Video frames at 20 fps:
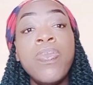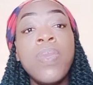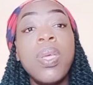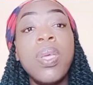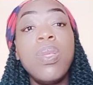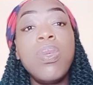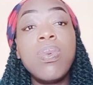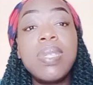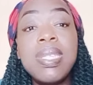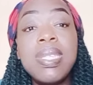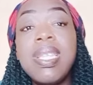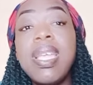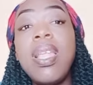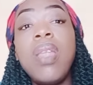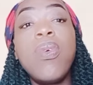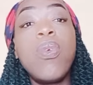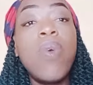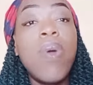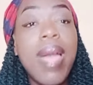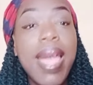you still
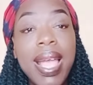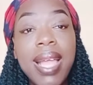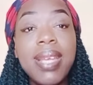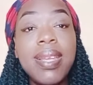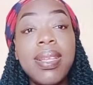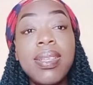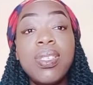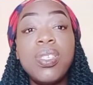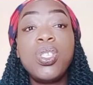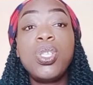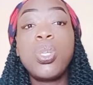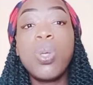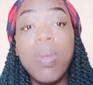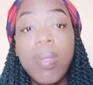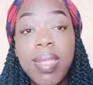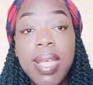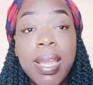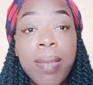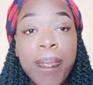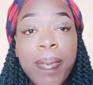go ahead and show
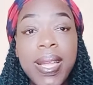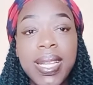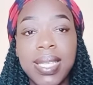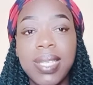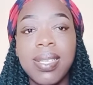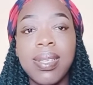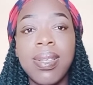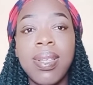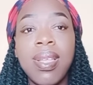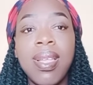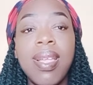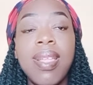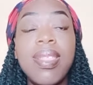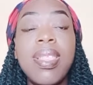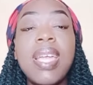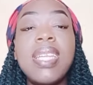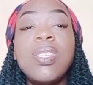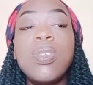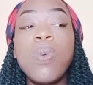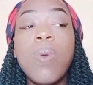that part
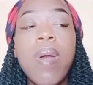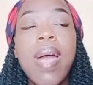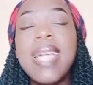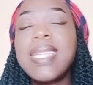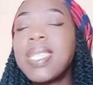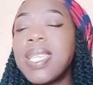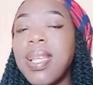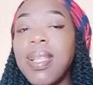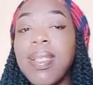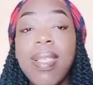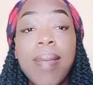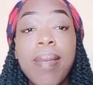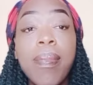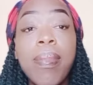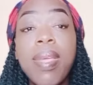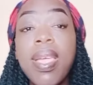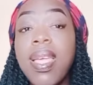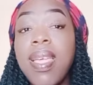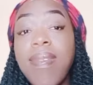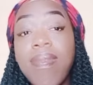that you're asking them
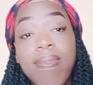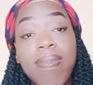if